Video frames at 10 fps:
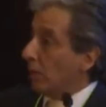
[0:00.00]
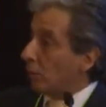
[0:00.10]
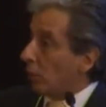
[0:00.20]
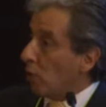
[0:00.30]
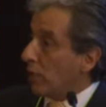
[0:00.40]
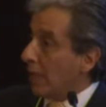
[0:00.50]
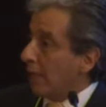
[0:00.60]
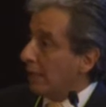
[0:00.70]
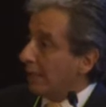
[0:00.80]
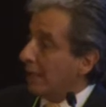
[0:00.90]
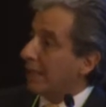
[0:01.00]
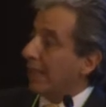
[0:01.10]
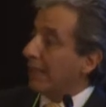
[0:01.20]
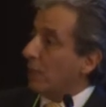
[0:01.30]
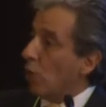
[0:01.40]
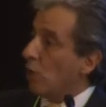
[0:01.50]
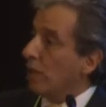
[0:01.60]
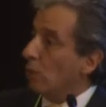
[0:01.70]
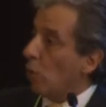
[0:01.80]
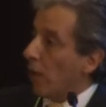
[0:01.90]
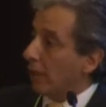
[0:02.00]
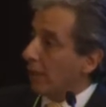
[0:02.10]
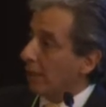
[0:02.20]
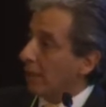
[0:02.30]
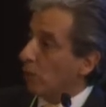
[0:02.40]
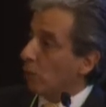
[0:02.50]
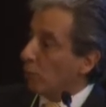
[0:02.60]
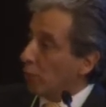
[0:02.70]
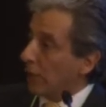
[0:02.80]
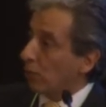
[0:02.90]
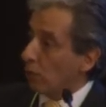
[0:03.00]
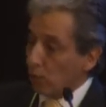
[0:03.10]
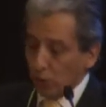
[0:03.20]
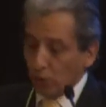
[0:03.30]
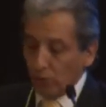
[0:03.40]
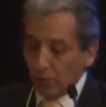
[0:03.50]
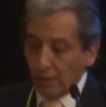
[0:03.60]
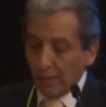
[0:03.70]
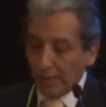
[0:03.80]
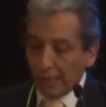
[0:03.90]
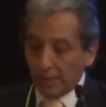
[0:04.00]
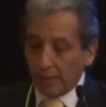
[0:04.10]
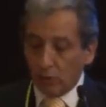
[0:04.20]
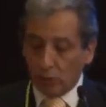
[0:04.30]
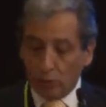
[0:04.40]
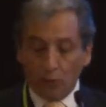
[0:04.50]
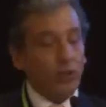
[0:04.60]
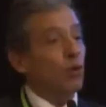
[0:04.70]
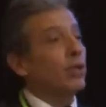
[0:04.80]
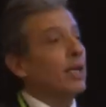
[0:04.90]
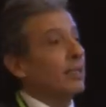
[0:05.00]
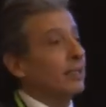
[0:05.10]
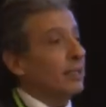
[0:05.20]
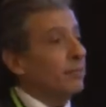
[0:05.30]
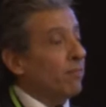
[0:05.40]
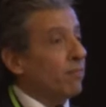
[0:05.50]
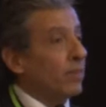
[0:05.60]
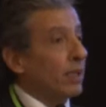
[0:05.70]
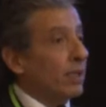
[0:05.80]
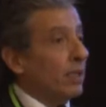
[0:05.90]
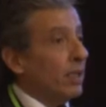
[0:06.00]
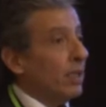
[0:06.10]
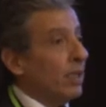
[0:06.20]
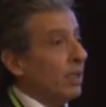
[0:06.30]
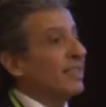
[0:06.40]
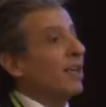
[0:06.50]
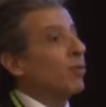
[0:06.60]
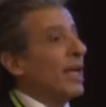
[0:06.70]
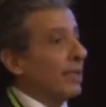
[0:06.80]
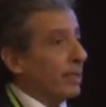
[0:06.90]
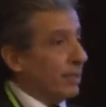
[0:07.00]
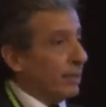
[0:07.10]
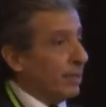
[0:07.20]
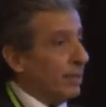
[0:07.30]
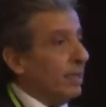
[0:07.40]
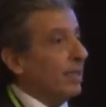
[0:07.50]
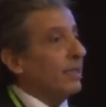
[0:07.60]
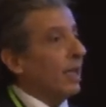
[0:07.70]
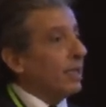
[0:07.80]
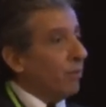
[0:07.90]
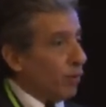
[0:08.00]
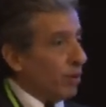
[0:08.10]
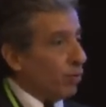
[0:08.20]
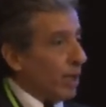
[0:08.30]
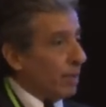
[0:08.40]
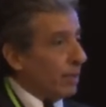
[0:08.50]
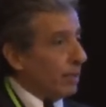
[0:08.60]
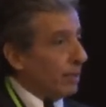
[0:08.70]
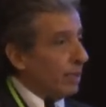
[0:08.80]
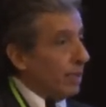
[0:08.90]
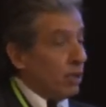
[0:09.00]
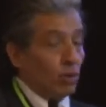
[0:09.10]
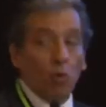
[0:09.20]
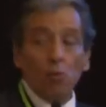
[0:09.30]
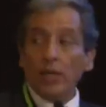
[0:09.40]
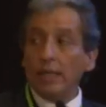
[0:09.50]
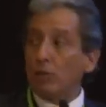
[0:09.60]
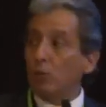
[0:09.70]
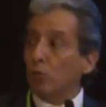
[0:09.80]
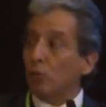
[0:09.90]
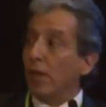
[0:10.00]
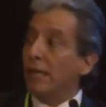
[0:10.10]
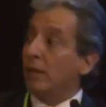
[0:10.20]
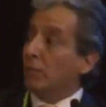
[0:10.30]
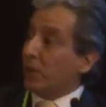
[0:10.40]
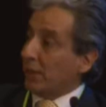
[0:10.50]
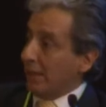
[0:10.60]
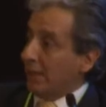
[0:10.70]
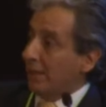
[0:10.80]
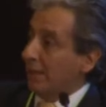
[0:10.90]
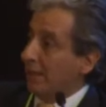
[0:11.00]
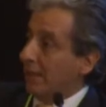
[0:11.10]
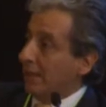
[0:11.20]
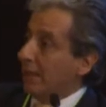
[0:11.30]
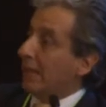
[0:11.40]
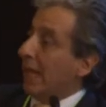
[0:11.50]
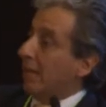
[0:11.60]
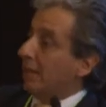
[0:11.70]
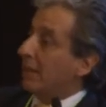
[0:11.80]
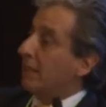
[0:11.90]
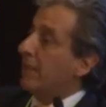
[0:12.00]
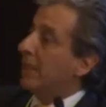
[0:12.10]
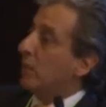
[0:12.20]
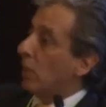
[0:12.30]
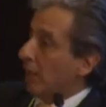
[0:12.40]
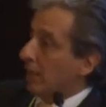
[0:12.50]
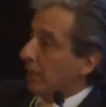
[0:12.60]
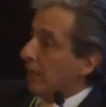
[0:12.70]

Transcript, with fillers: recognize that the only way to bring solutions is through recognizing the realities, the different realities. So we need to reinterpret the CBDR,